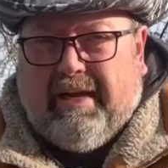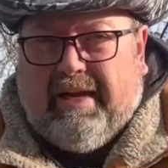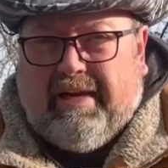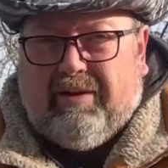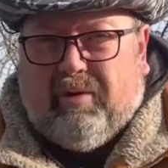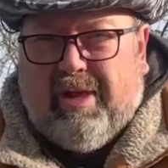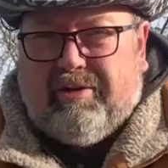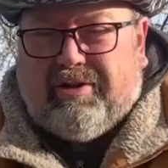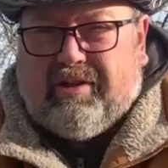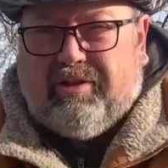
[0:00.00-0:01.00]
and the
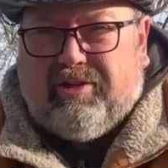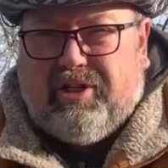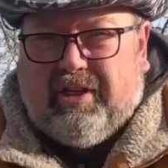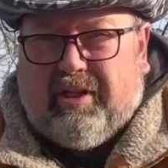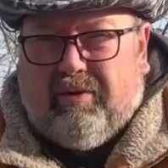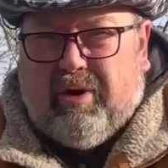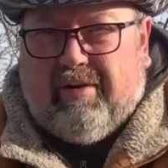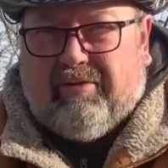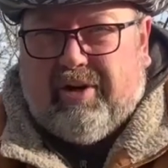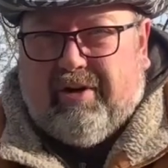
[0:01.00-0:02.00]
weather's a little chilly
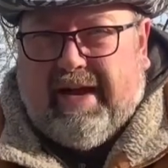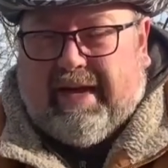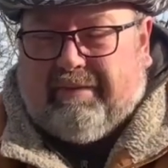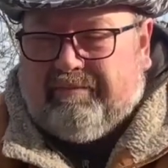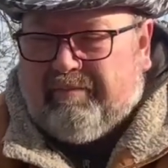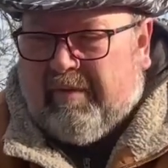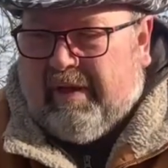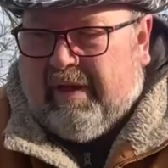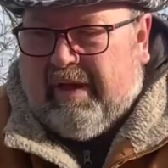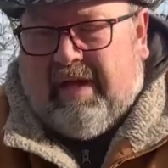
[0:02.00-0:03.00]
wherever you're at.
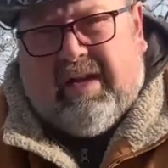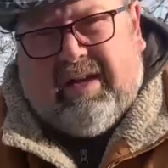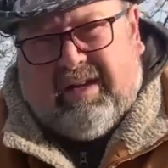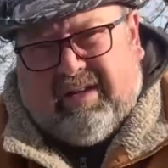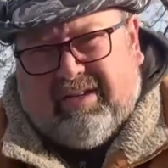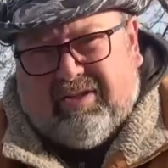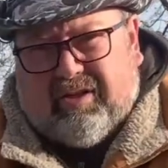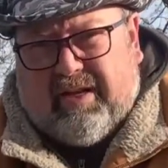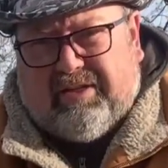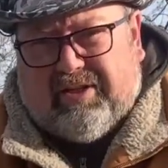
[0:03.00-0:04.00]
So
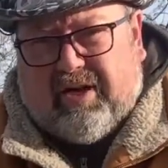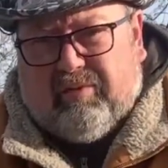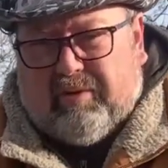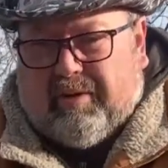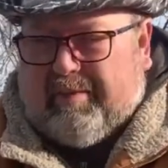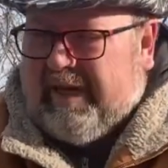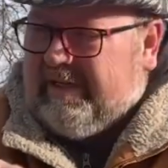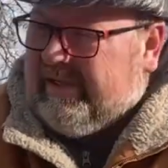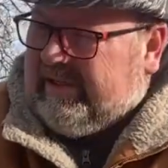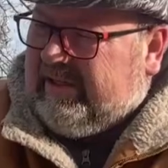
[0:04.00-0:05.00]
let's start with the
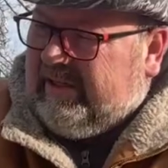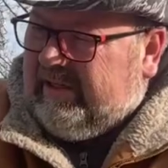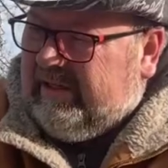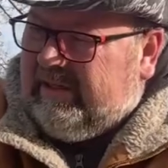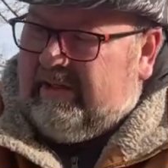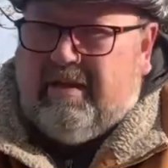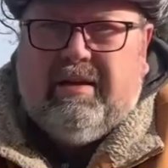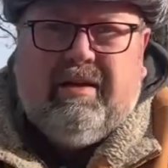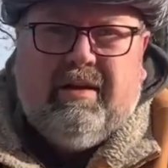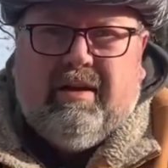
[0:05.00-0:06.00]
basics.
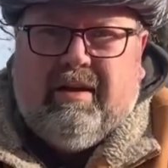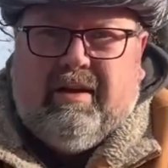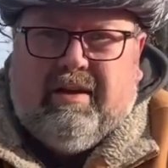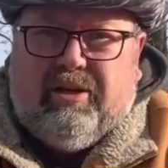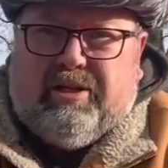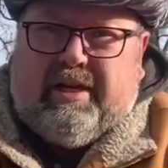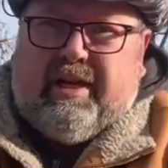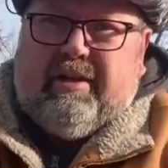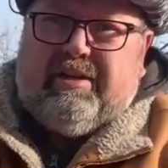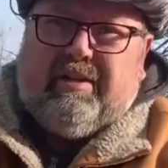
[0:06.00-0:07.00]
You should
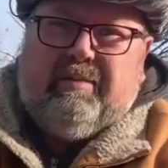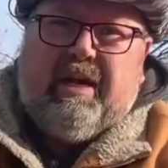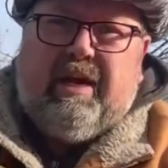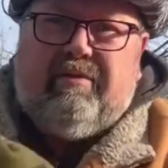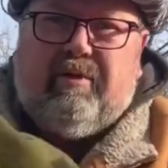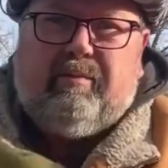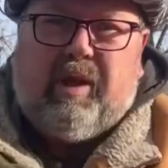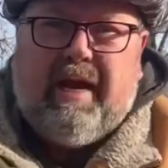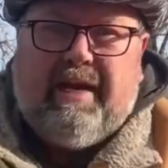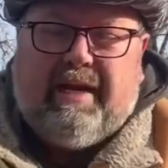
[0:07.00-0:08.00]
carry some kind of a
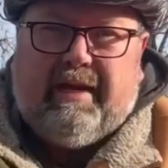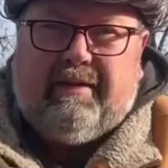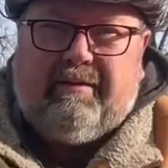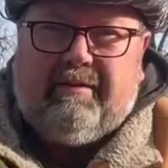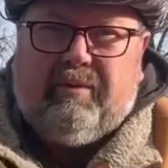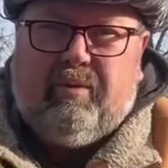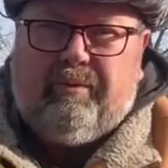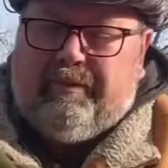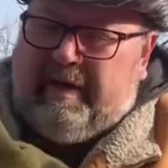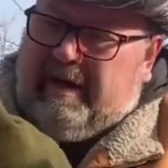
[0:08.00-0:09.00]
blanket.
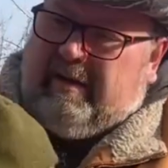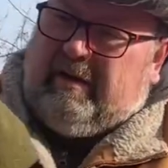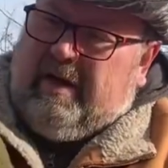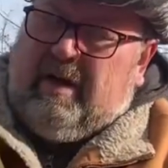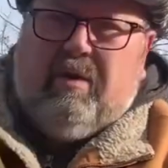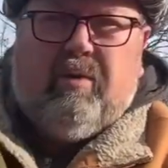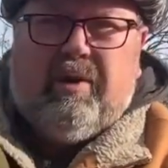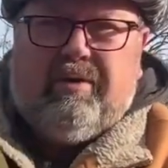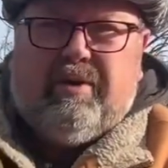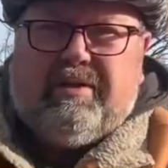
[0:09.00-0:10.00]
Now,
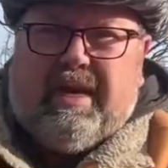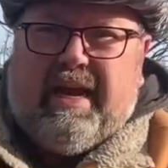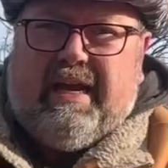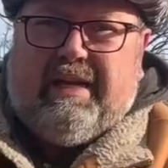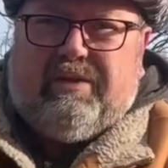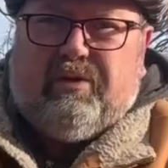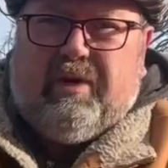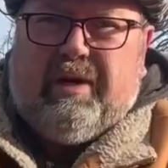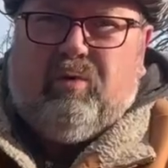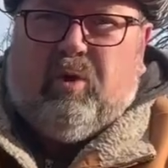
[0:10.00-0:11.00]
whether it's an
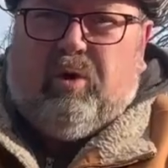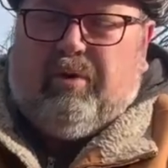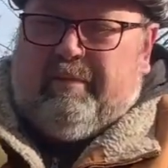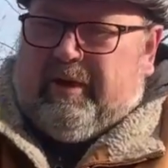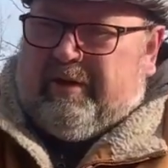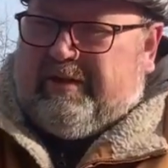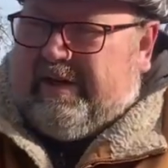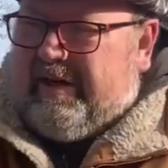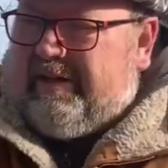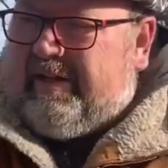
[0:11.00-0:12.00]
80-20 wool
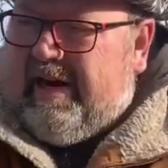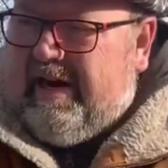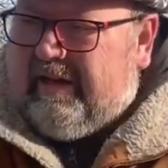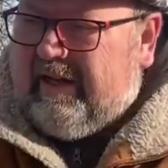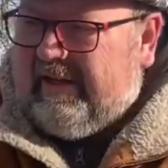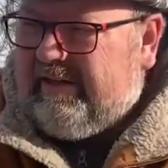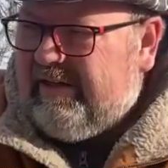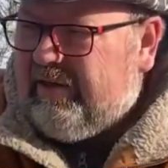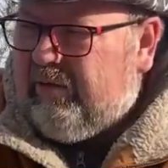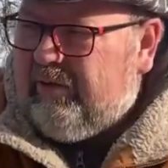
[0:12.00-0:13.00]
military style like
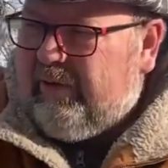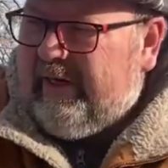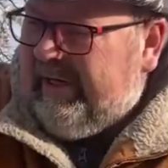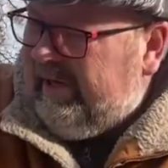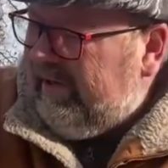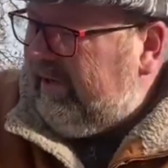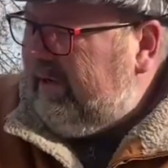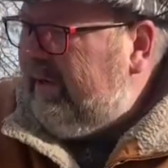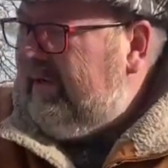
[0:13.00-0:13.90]
this old one here,